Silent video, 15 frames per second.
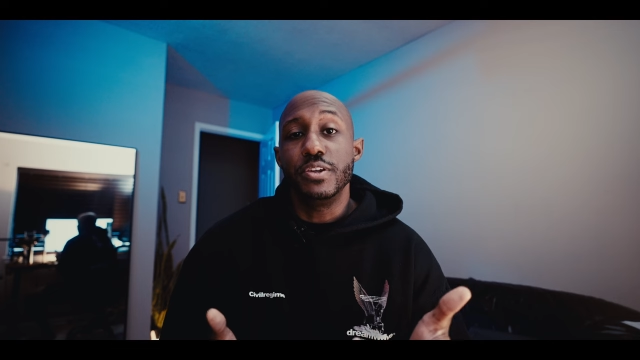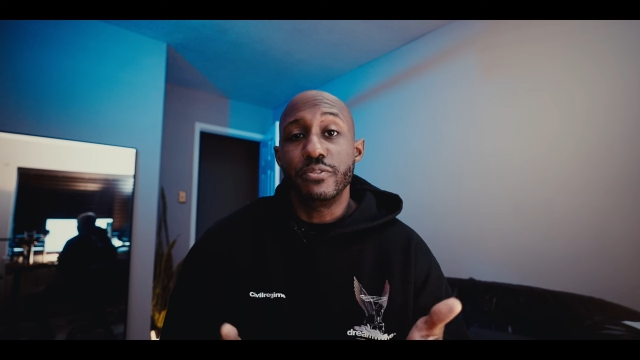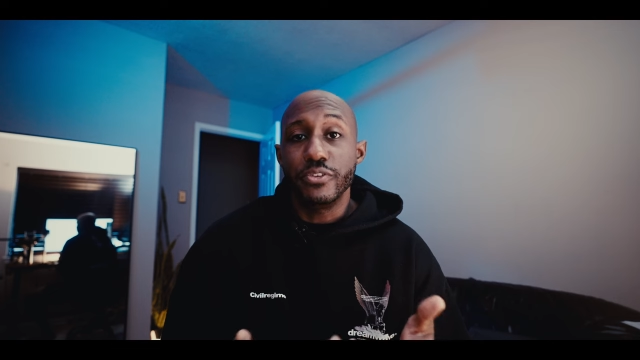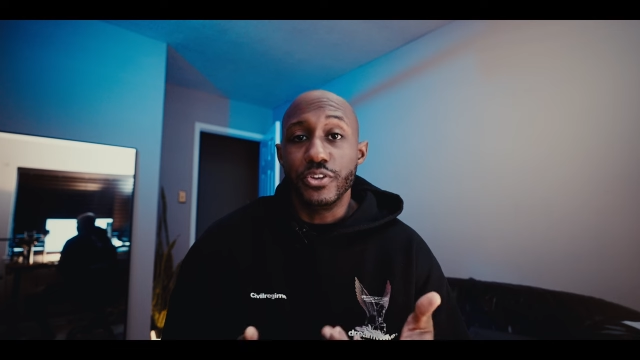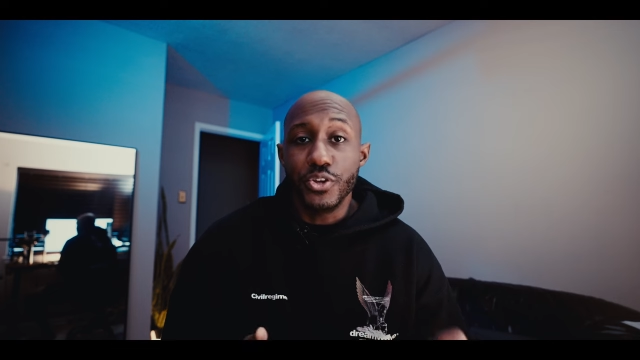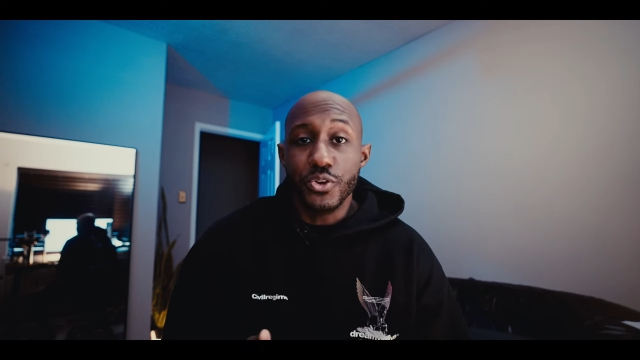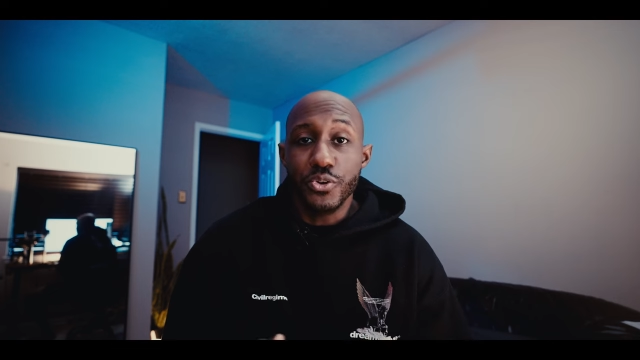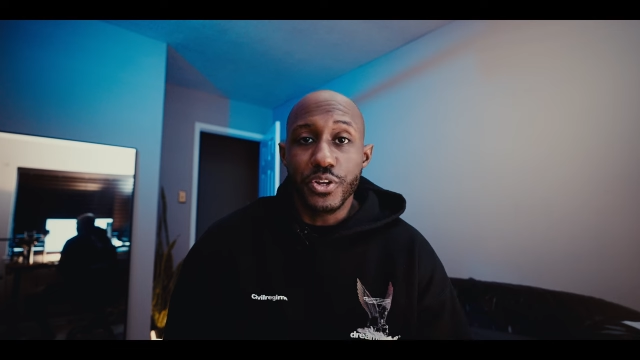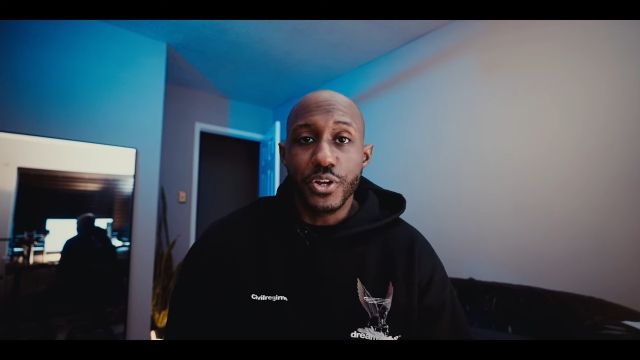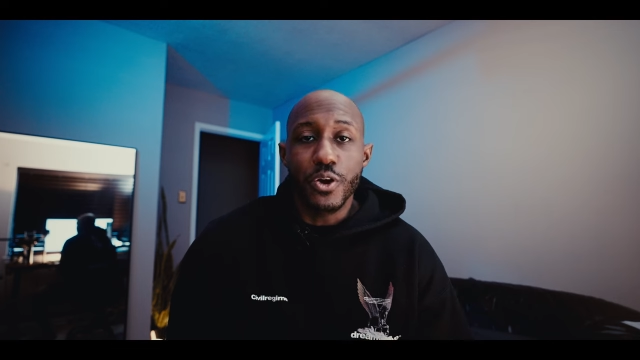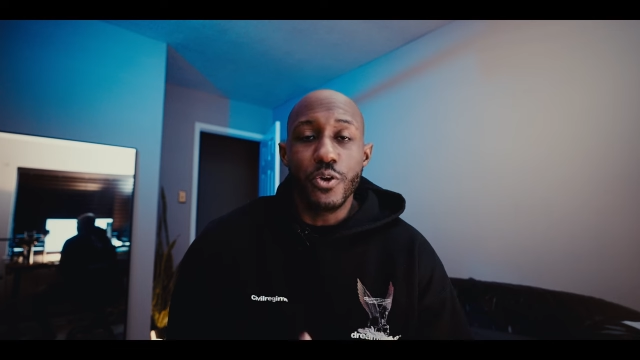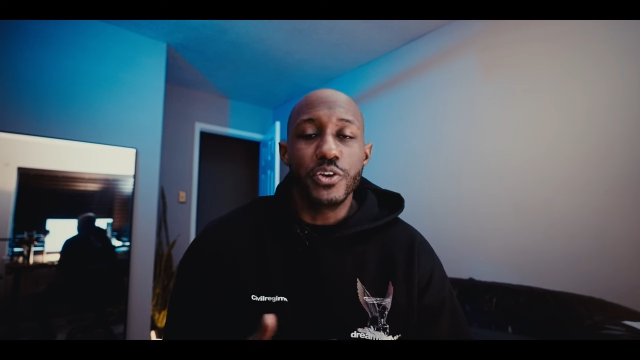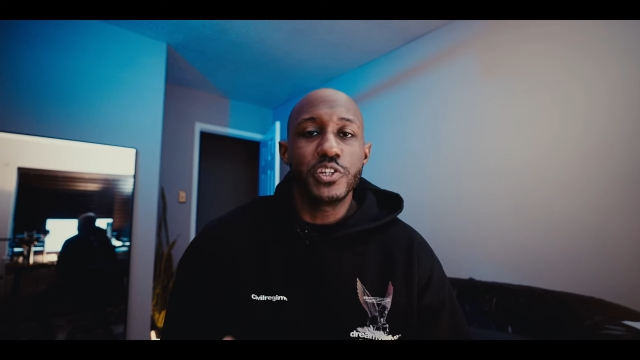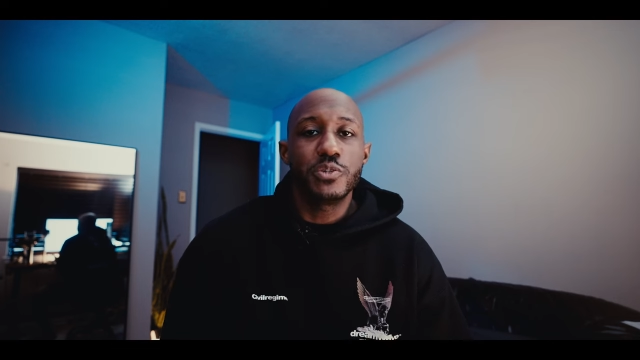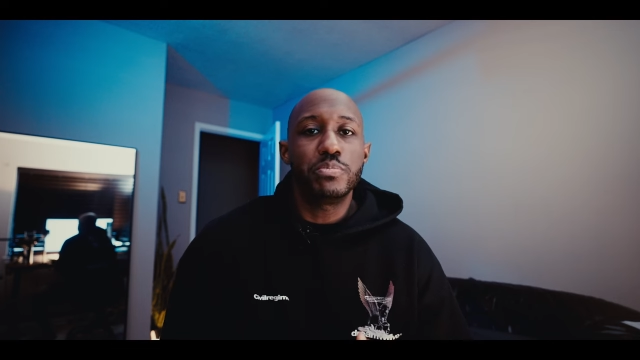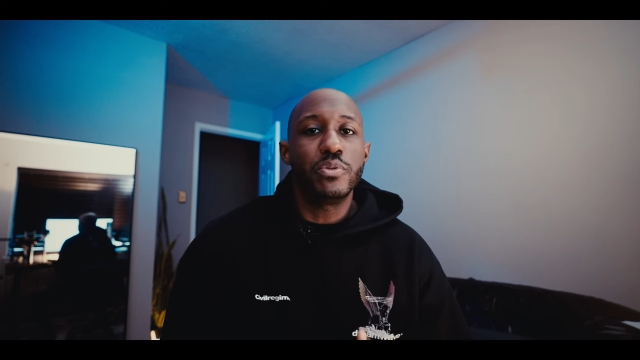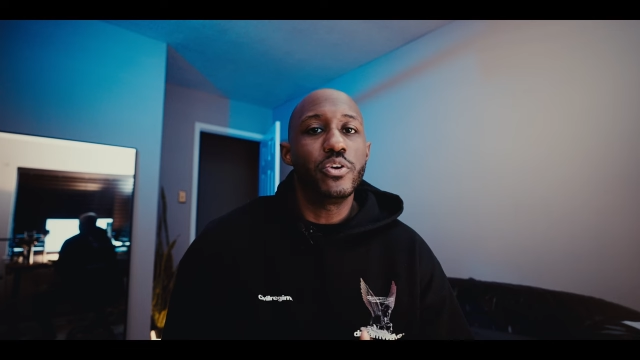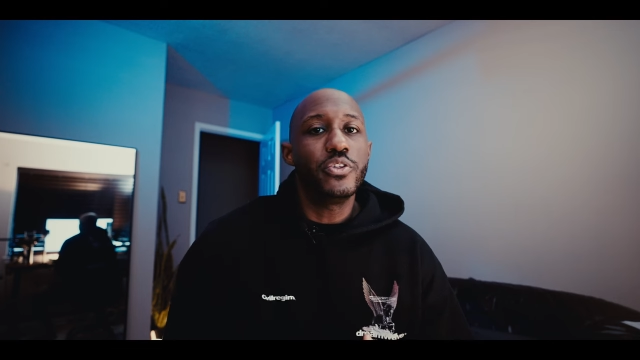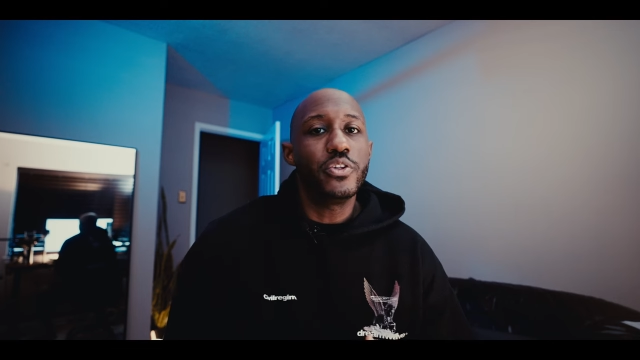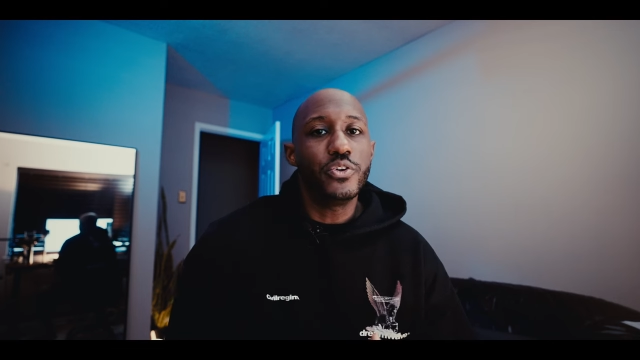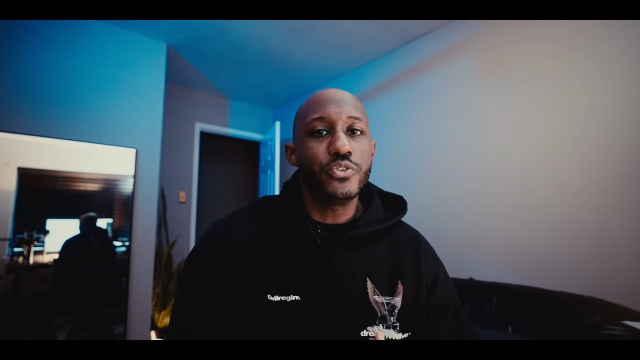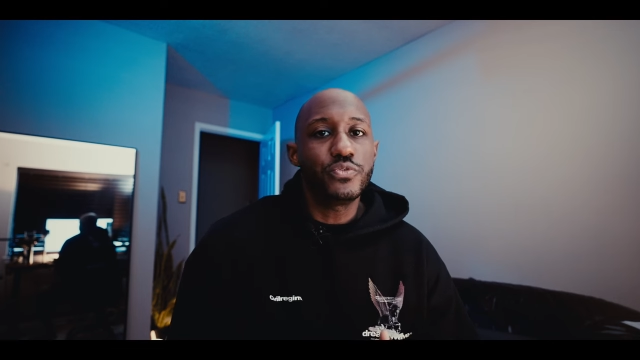for you to go explore
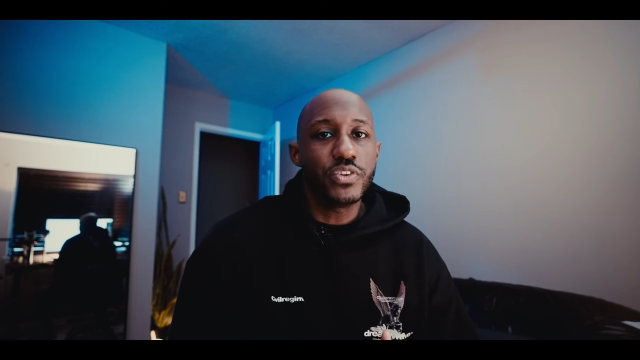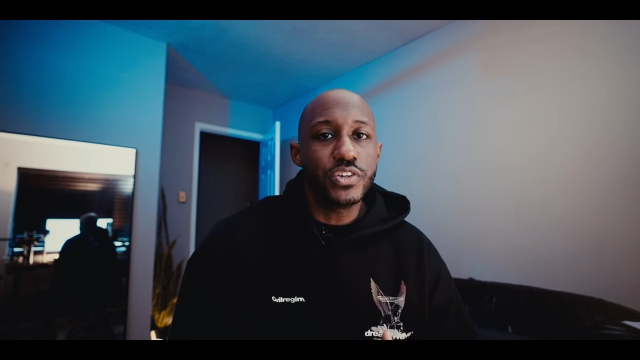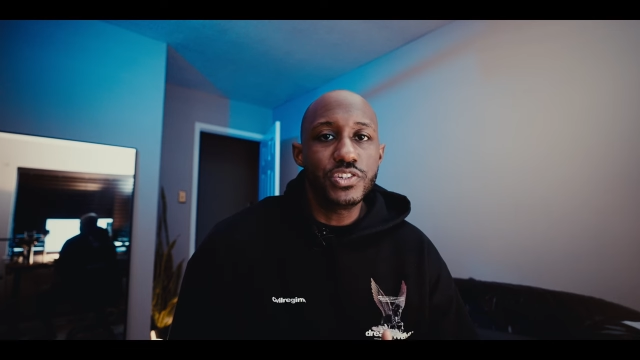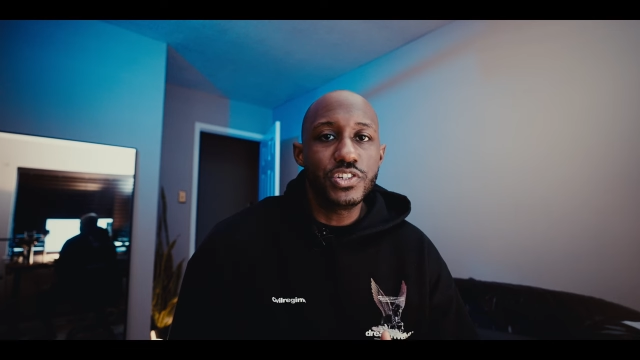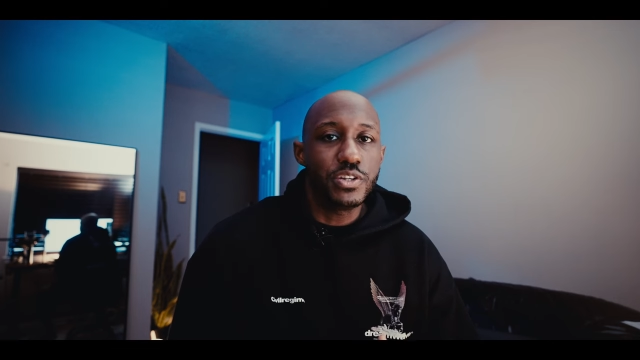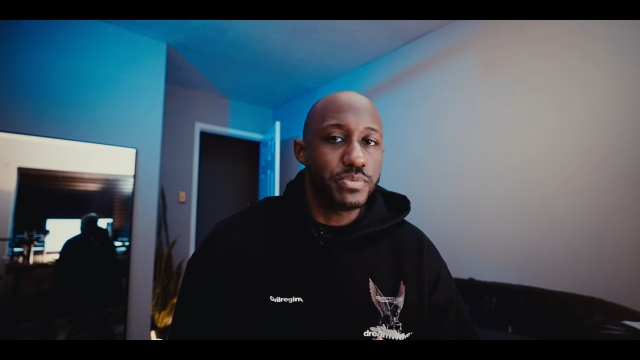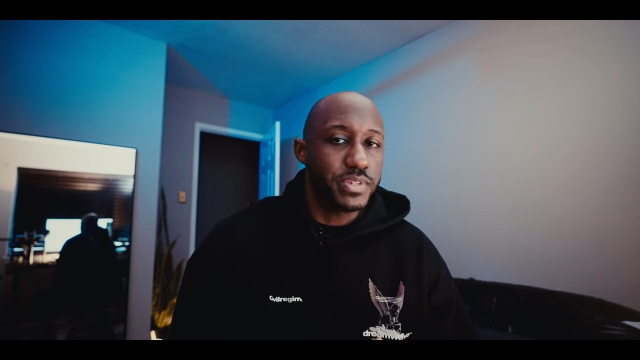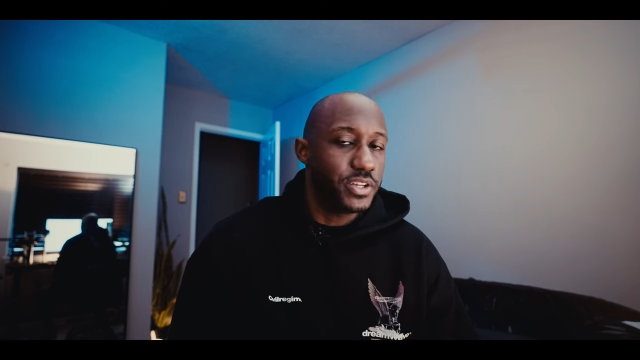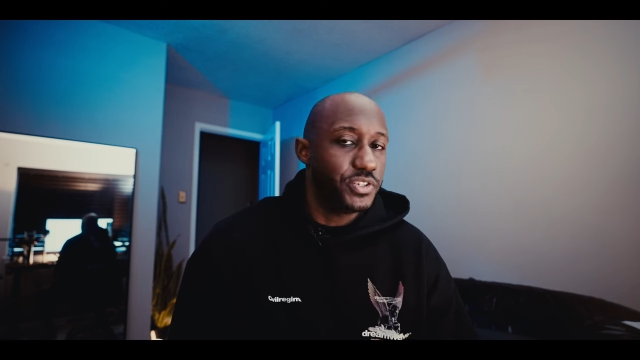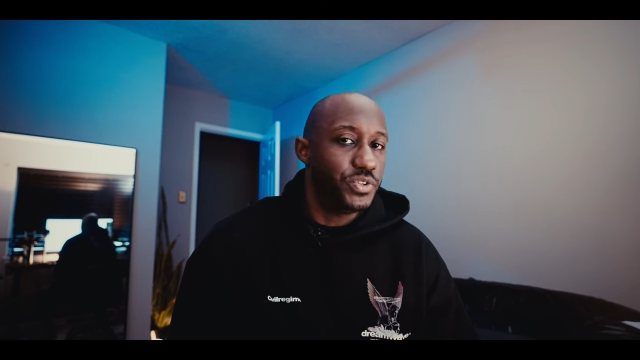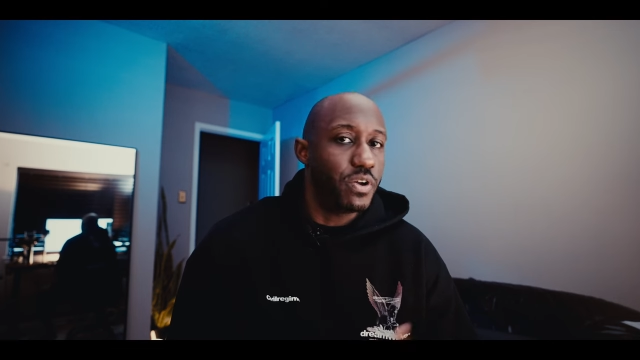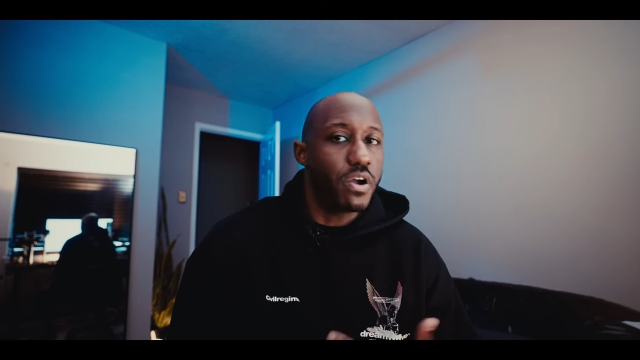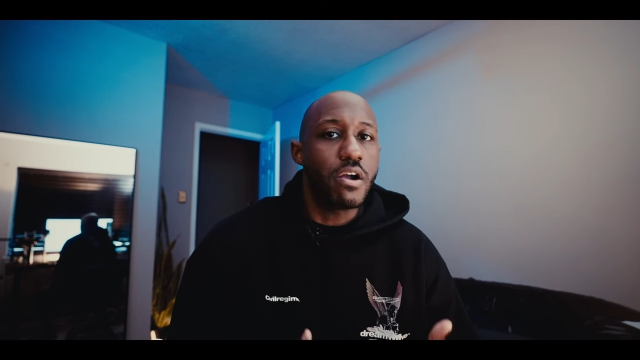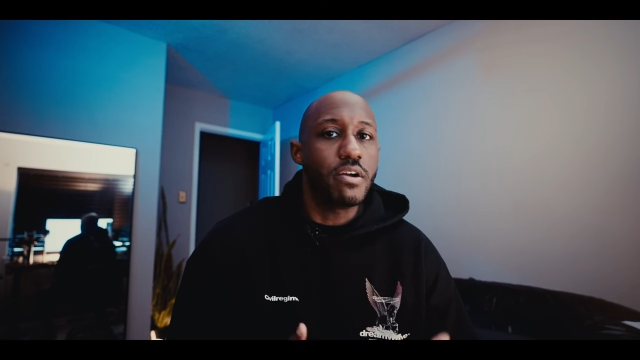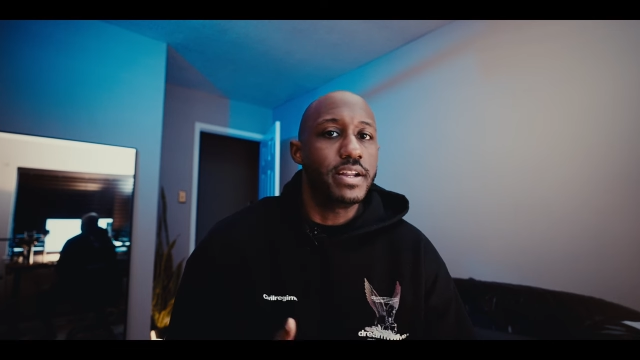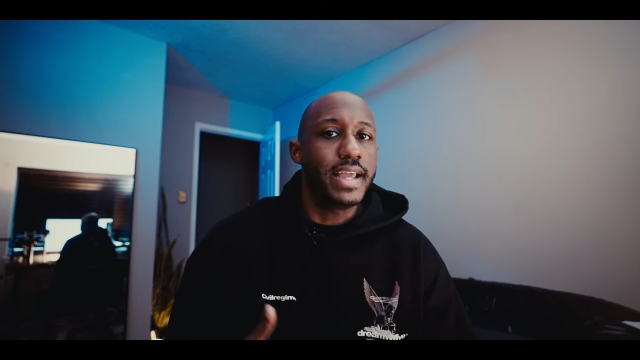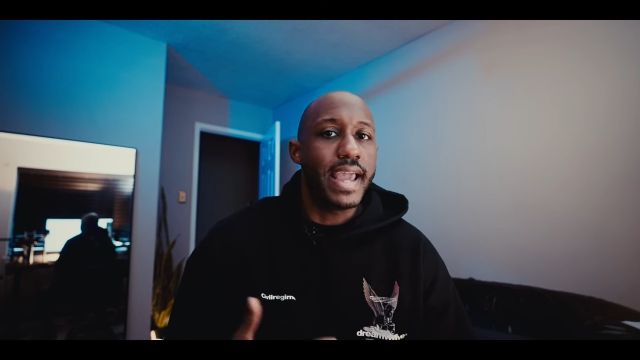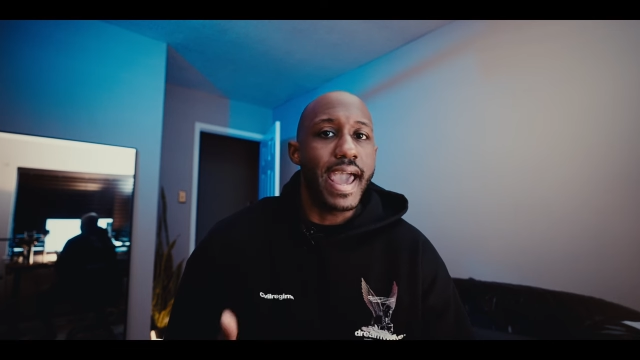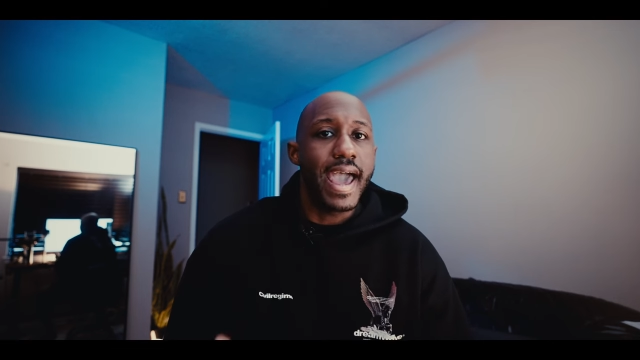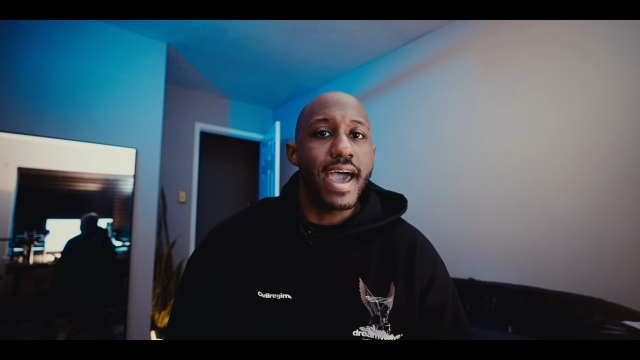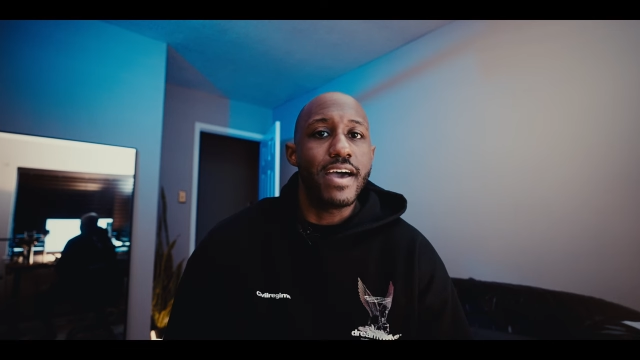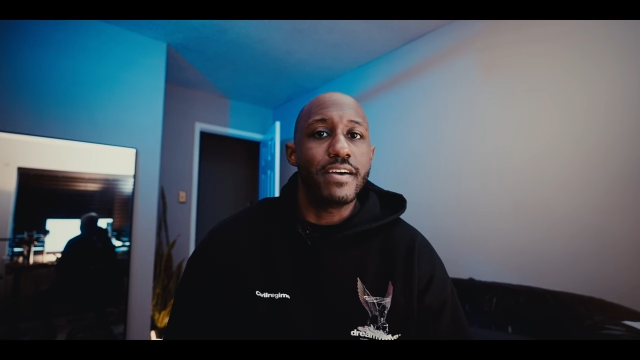those friendships that you already
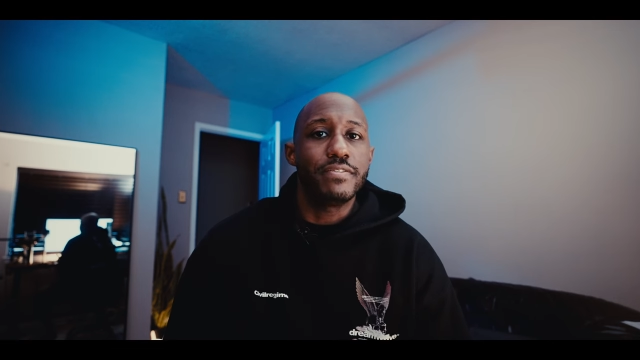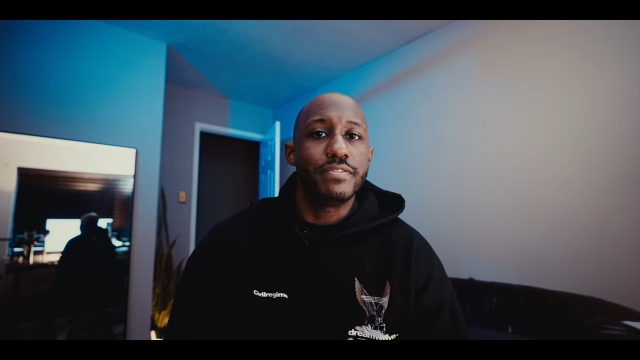have.